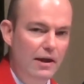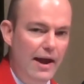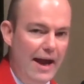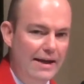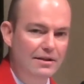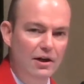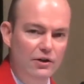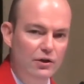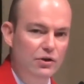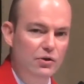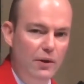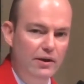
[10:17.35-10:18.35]

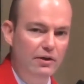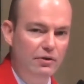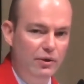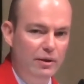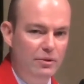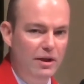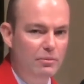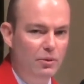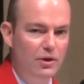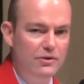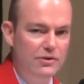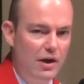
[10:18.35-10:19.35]
823
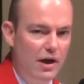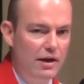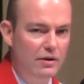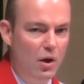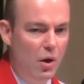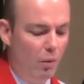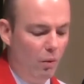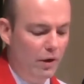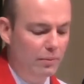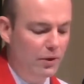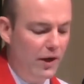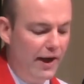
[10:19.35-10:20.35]
people inside
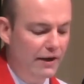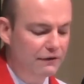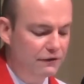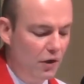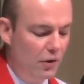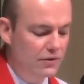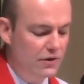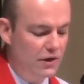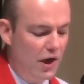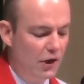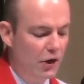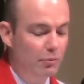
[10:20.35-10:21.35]
one plane flown to
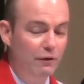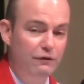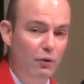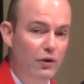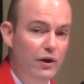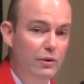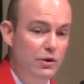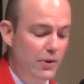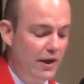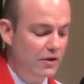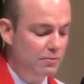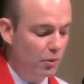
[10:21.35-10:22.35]
Qatar before they were
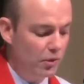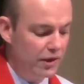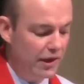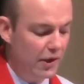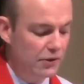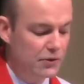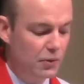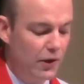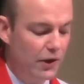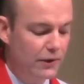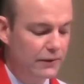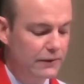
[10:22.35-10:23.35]
transported
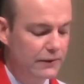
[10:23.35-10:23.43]
elsewhere.